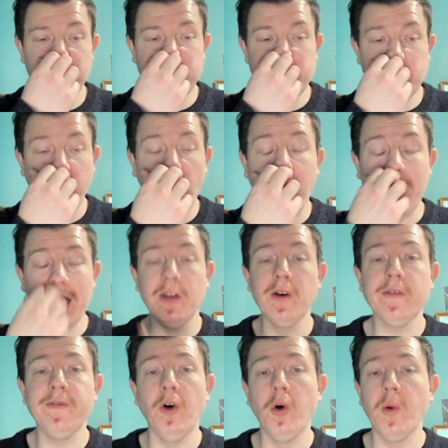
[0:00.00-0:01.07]
which is what I
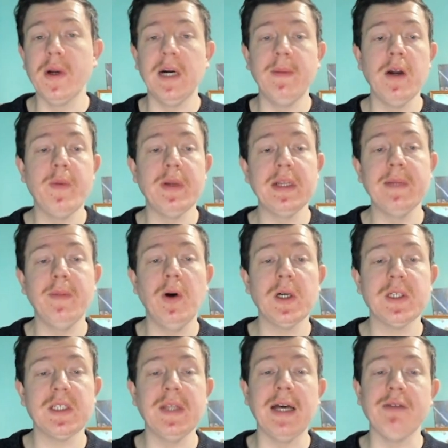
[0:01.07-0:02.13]
look for when I'm opening a
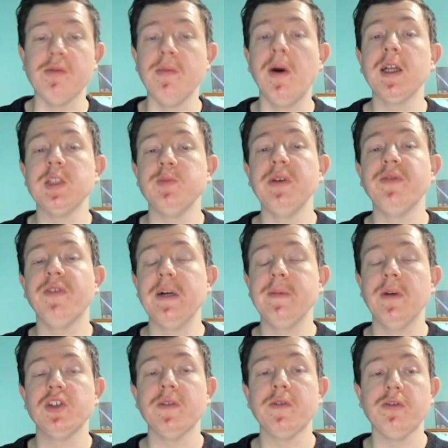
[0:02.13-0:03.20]
box, and that reminds me
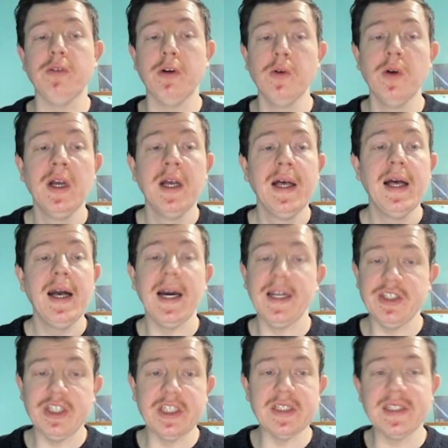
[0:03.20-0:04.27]
very much of Crew.
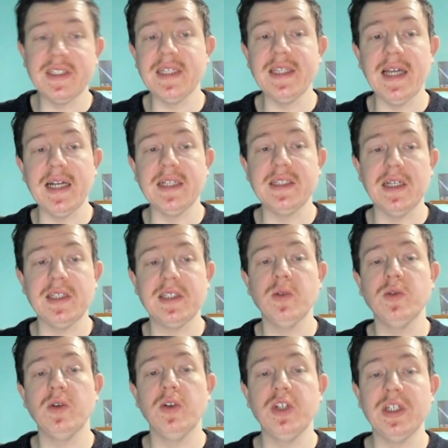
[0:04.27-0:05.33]
And you can see that in Dusk
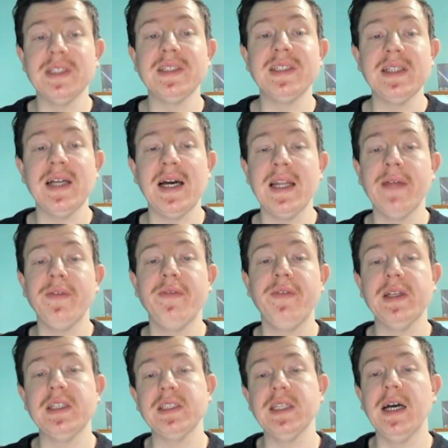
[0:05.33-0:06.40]
Till Dawn. You can see that in
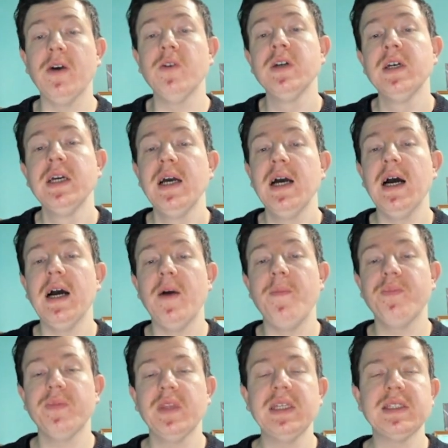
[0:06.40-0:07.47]
Everfest now.
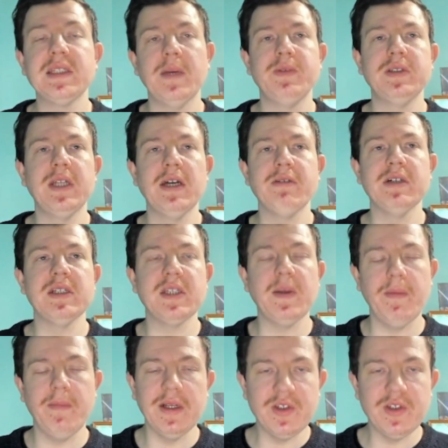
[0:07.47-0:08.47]
These subsidiary and